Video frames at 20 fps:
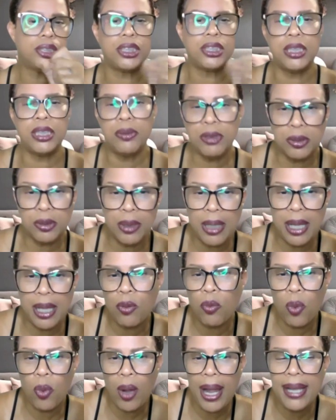She was
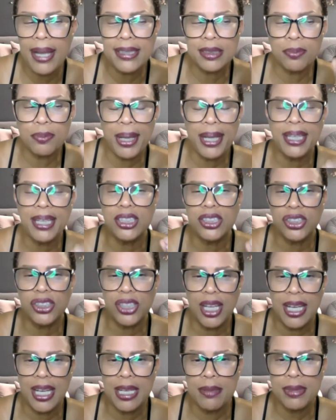like, why is Megan
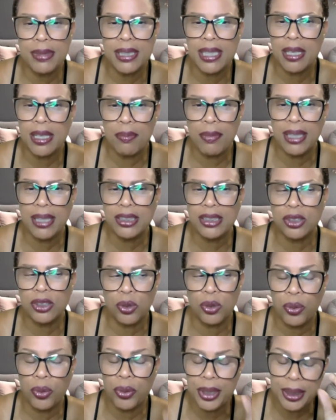James in my
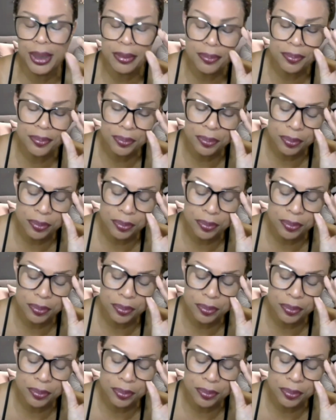story?